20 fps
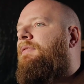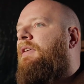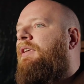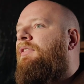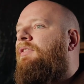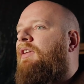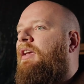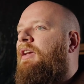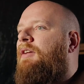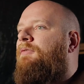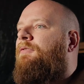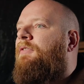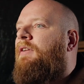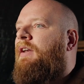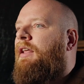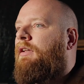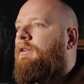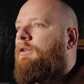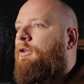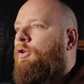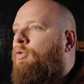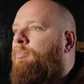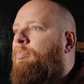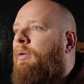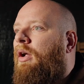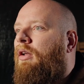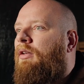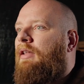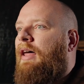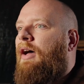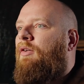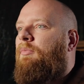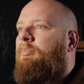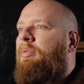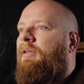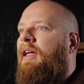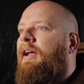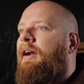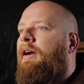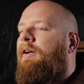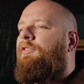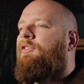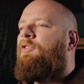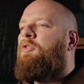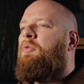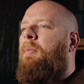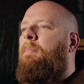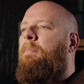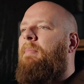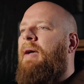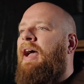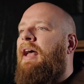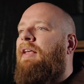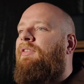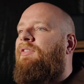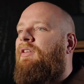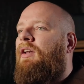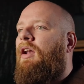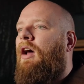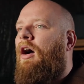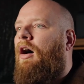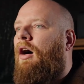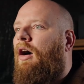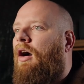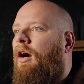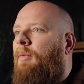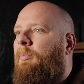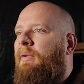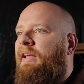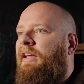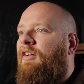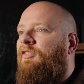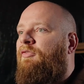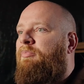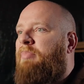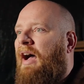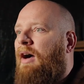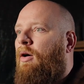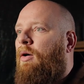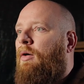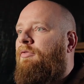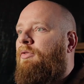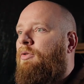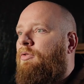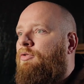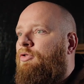This infinite loop allowed players to amass an army of powerful